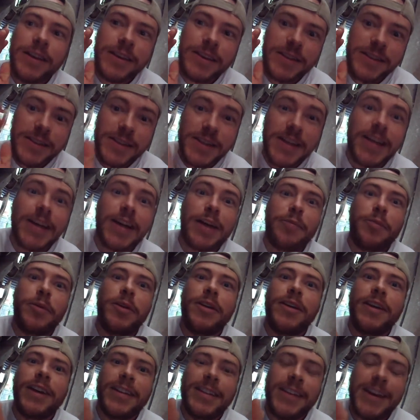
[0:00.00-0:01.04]
Stop.
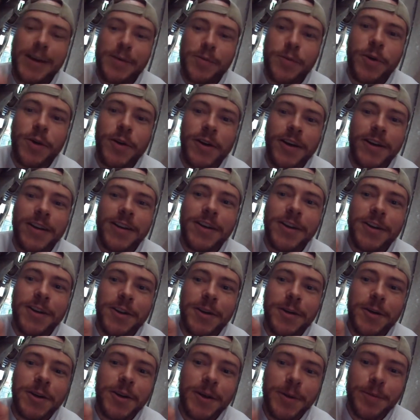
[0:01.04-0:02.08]
At that point,
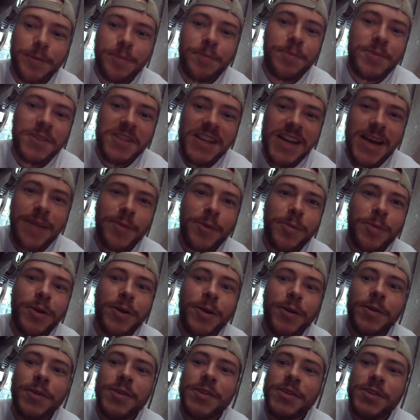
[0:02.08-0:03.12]
you're gonna snap the
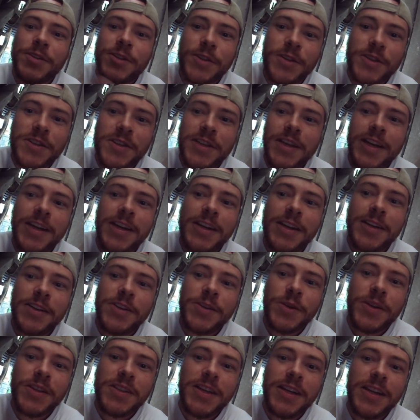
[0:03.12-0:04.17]
bolt. So you tighten it.
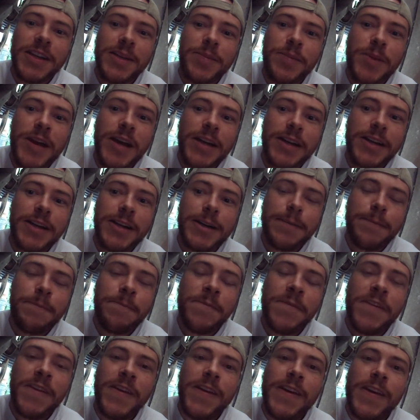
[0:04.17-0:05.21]
So I tightened it back up
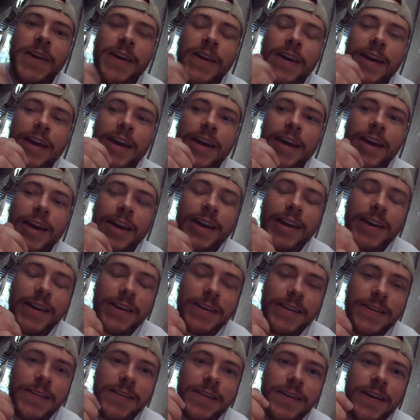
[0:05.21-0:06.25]

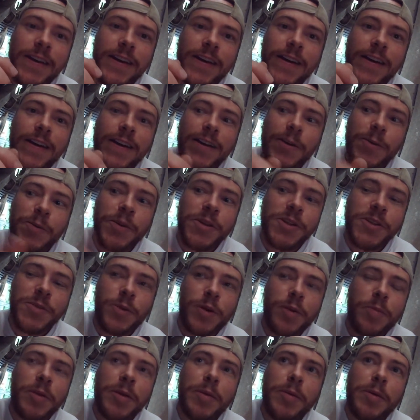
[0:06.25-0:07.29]
and uh, put some
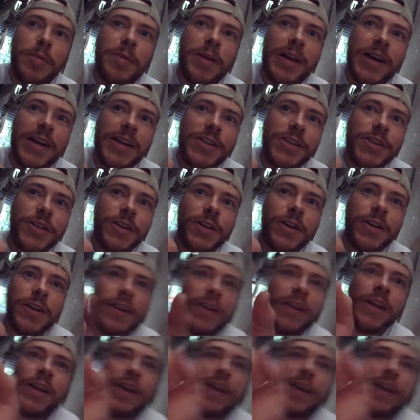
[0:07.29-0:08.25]
more PB Blaster on it.